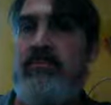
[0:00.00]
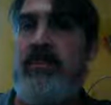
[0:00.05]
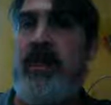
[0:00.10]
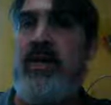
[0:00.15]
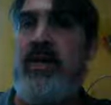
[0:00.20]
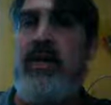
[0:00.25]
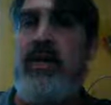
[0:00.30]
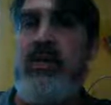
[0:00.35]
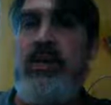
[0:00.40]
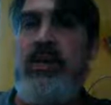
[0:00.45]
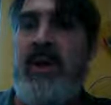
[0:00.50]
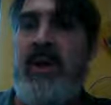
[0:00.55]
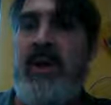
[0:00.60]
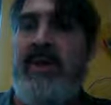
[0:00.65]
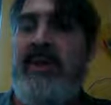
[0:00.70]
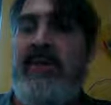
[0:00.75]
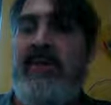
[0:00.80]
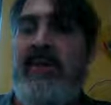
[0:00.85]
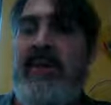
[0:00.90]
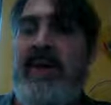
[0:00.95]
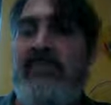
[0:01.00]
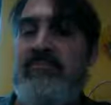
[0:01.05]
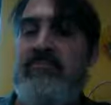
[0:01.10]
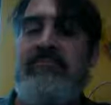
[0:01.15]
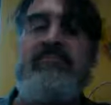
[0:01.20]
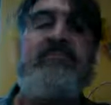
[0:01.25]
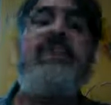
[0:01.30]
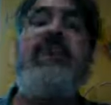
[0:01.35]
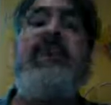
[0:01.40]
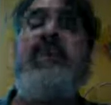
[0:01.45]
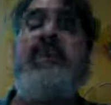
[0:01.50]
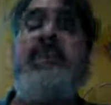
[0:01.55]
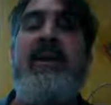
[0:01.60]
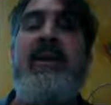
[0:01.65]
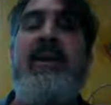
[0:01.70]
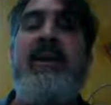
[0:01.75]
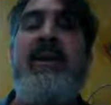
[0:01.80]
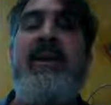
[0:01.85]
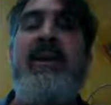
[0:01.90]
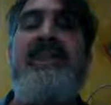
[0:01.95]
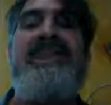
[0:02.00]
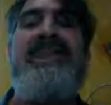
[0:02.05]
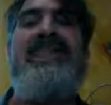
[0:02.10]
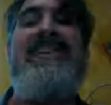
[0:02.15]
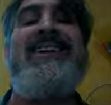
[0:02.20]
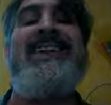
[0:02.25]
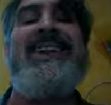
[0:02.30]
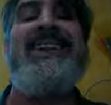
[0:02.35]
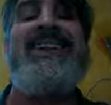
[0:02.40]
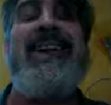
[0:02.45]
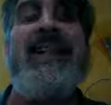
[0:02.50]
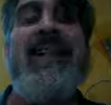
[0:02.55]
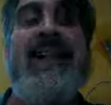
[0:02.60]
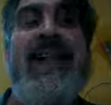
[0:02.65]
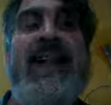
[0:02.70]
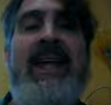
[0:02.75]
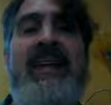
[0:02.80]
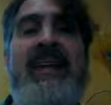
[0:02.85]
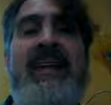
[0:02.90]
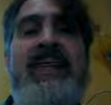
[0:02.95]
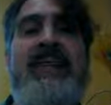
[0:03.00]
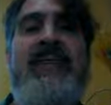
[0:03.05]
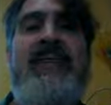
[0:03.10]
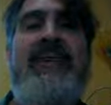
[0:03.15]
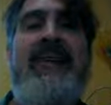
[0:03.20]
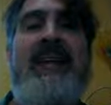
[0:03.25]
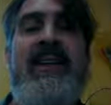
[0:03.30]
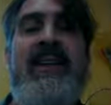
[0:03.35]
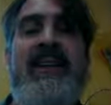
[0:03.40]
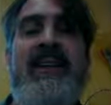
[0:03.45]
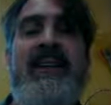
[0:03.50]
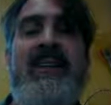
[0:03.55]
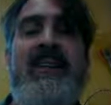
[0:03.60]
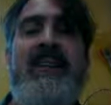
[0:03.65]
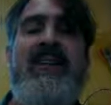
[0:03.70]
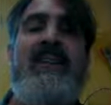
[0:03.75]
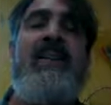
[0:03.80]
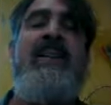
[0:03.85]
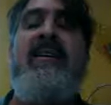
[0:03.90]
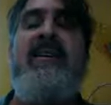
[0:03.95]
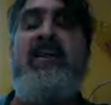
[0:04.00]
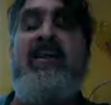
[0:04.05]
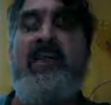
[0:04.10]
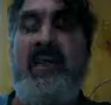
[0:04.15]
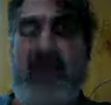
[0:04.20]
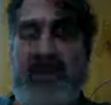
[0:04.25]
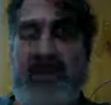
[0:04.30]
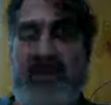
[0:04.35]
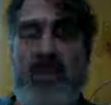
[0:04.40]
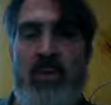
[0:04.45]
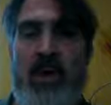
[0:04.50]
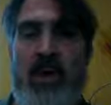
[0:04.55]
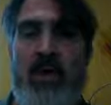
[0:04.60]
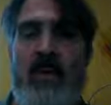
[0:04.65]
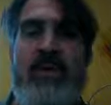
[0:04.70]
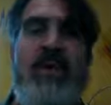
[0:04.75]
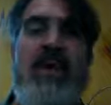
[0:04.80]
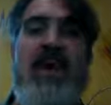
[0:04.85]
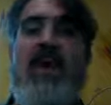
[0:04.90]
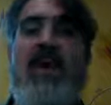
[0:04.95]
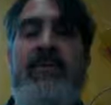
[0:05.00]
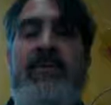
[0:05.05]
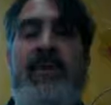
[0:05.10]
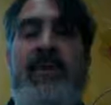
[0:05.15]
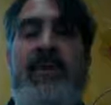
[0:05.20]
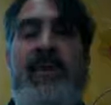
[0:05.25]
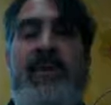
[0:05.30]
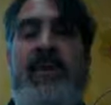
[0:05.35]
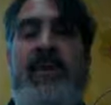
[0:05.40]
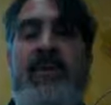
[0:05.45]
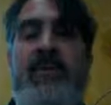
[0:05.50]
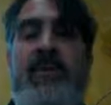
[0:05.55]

You guessed it. It's because it's less dense than the water. Now, if you look at the